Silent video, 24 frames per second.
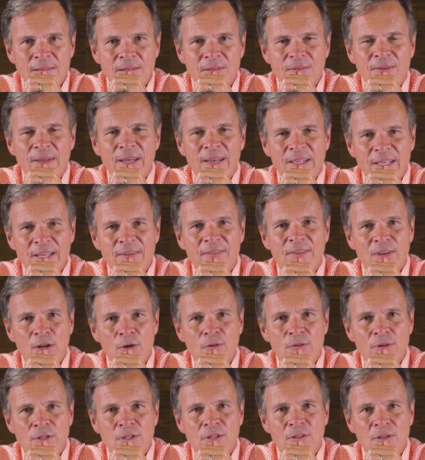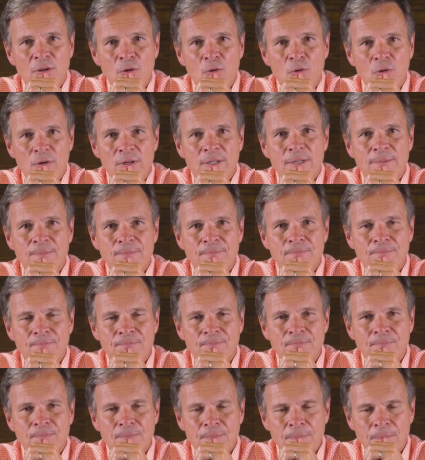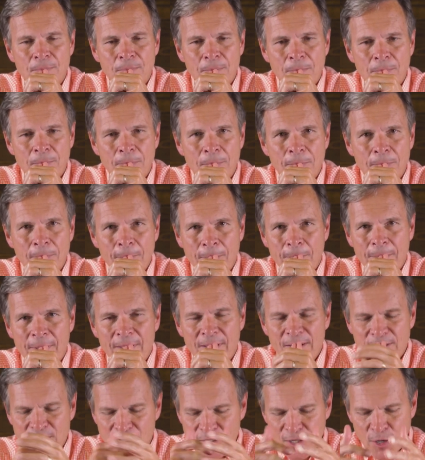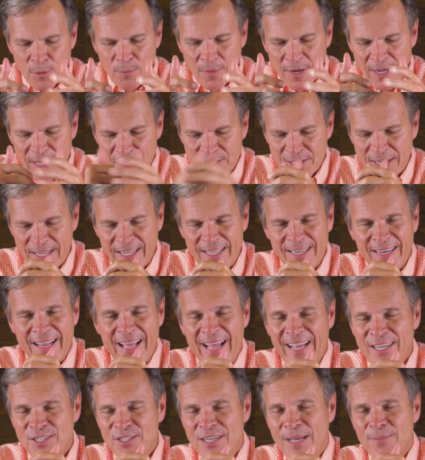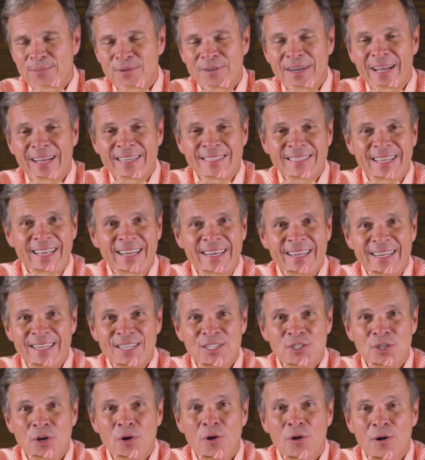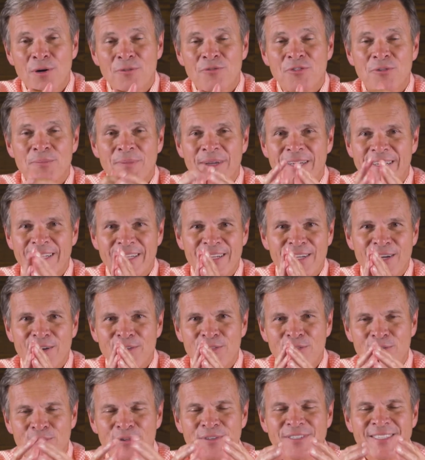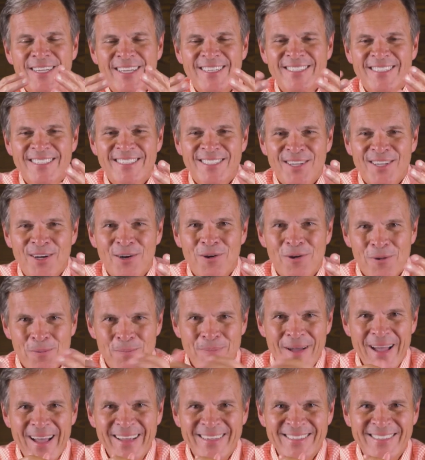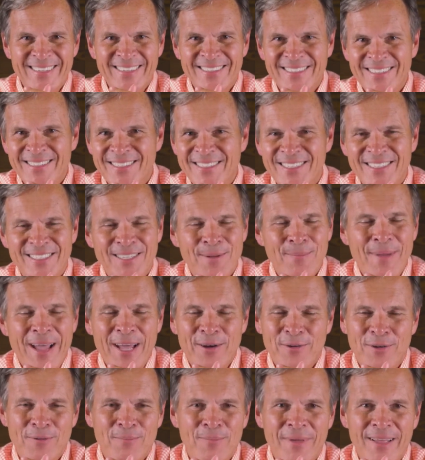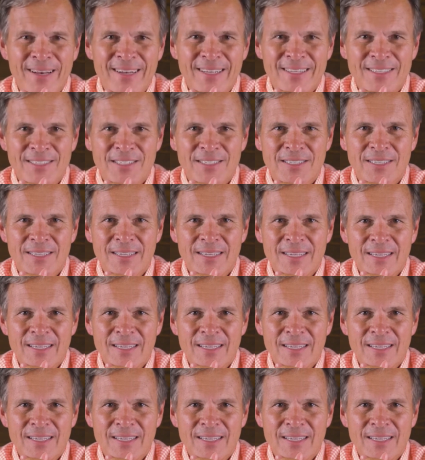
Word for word: You've got to give it over to the Lord. There's so much in Acts chapter 19, and it's hard for me to go through and teach this whole passage in just a matter of minutes.